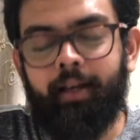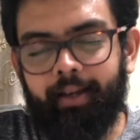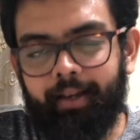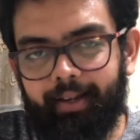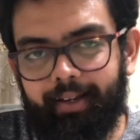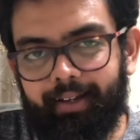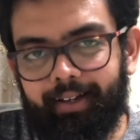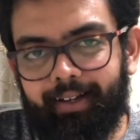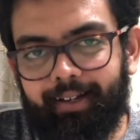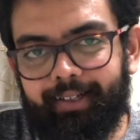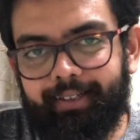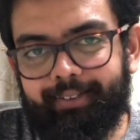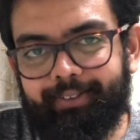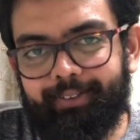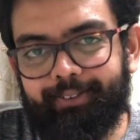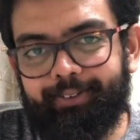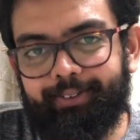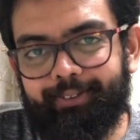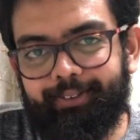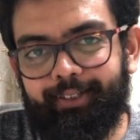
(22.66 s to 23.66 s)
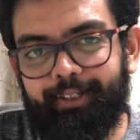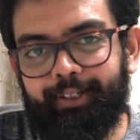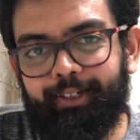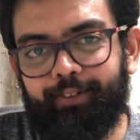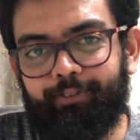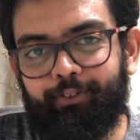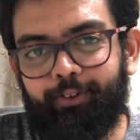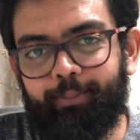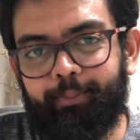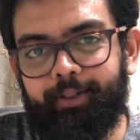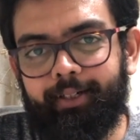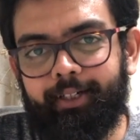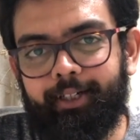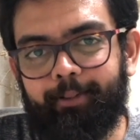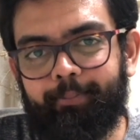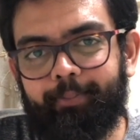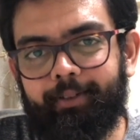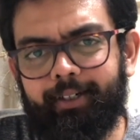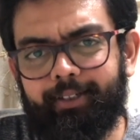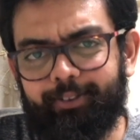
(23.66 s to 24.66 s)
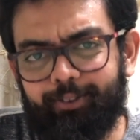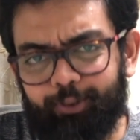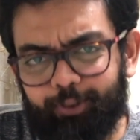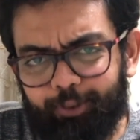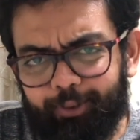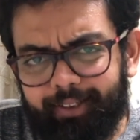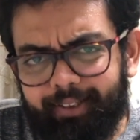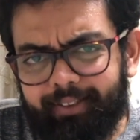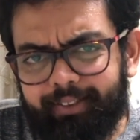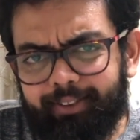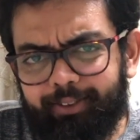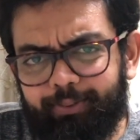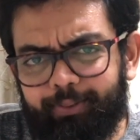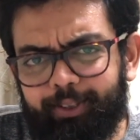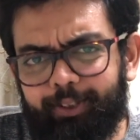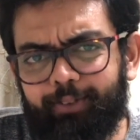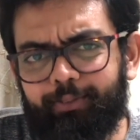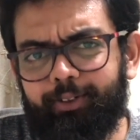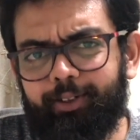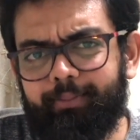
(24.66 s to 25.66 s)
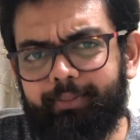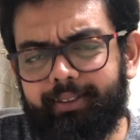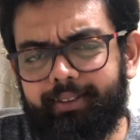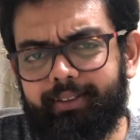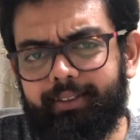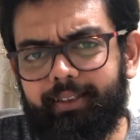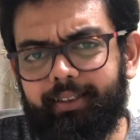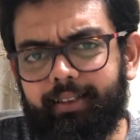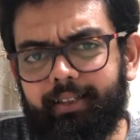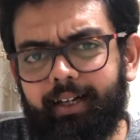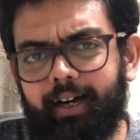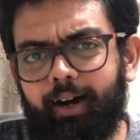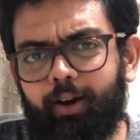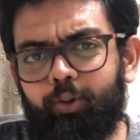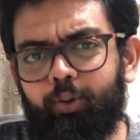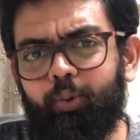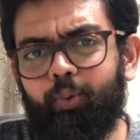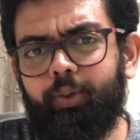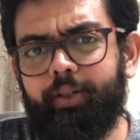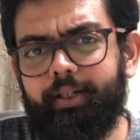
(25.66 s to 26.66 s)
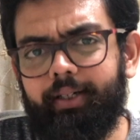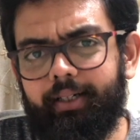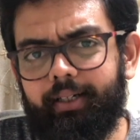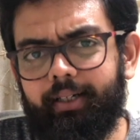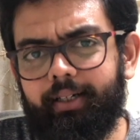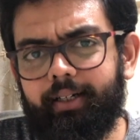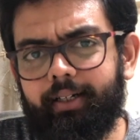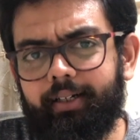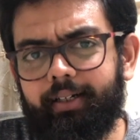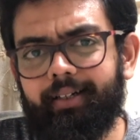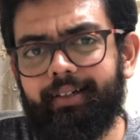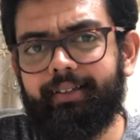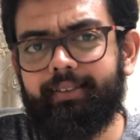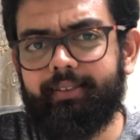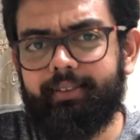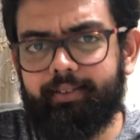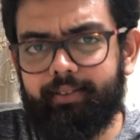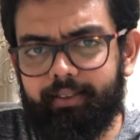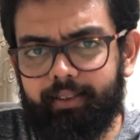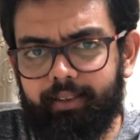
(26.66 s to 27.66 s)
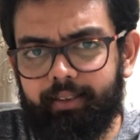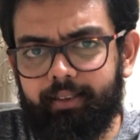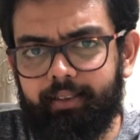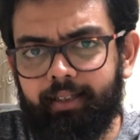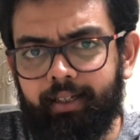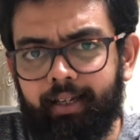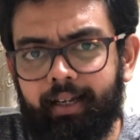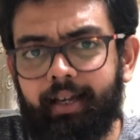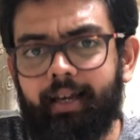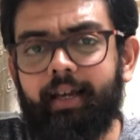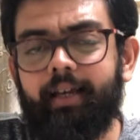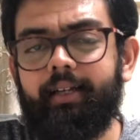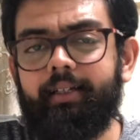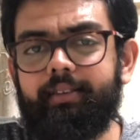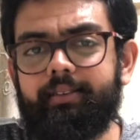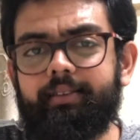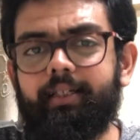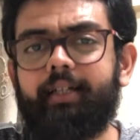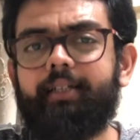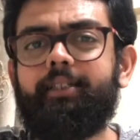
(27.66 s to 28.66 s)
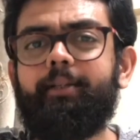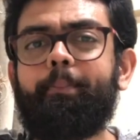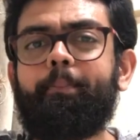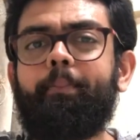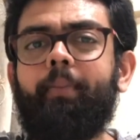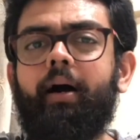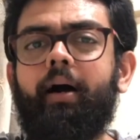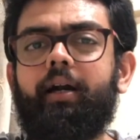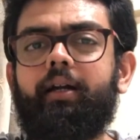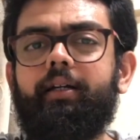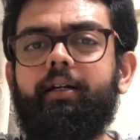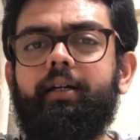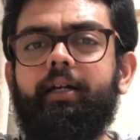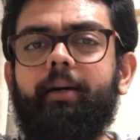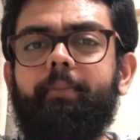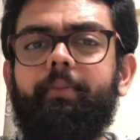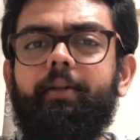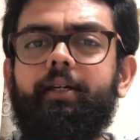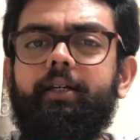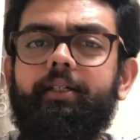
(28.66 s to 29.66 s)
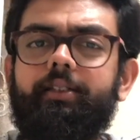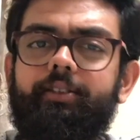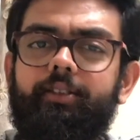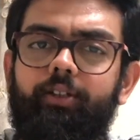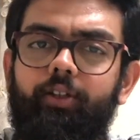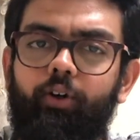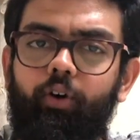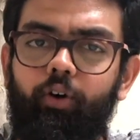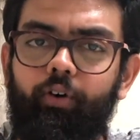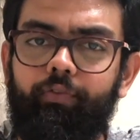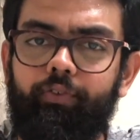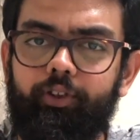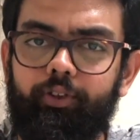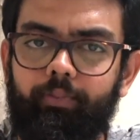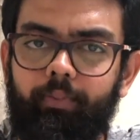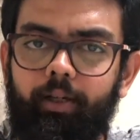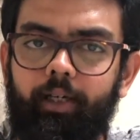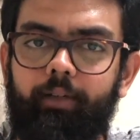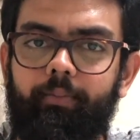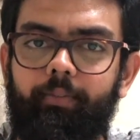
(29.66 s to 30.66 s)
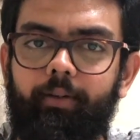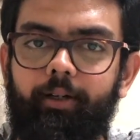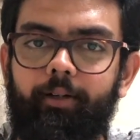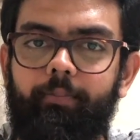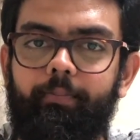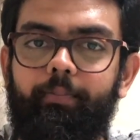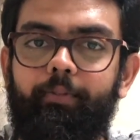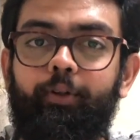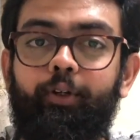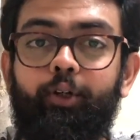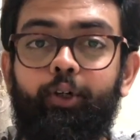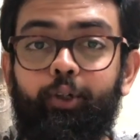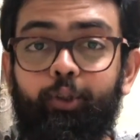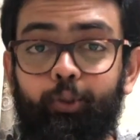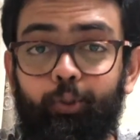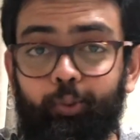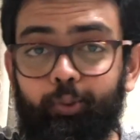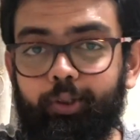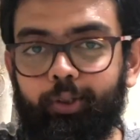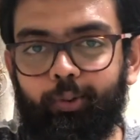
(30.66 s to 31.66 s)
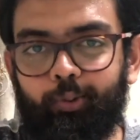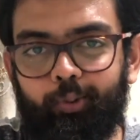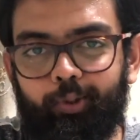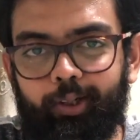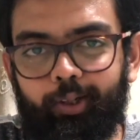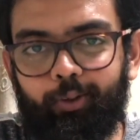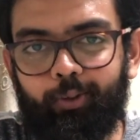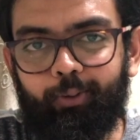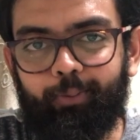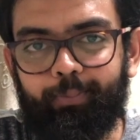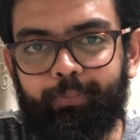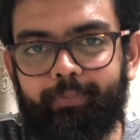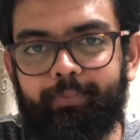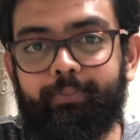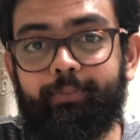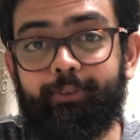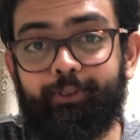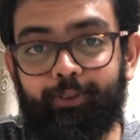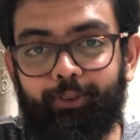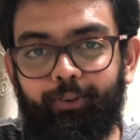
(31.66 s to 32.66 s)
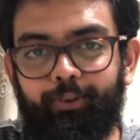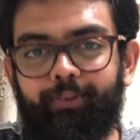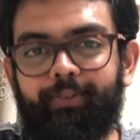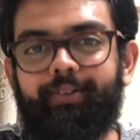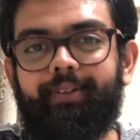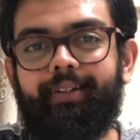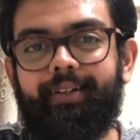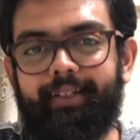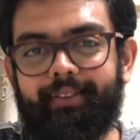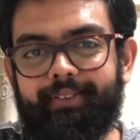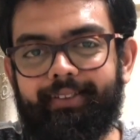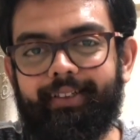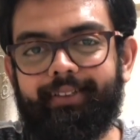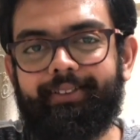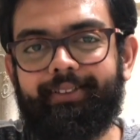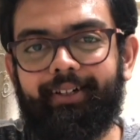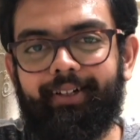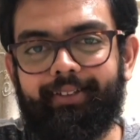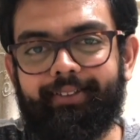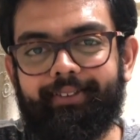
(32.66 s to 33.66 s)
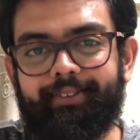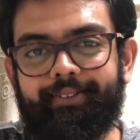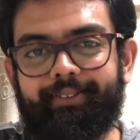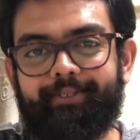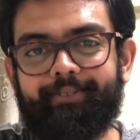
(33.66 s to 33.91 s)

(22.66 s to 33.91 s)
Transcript: Hey guys, this is Neil here from In-Depth Tech. So today in this video we'll be seeing how to integrate a scene inside the partnered application of a smart bulb to the Google Home. So let's get started.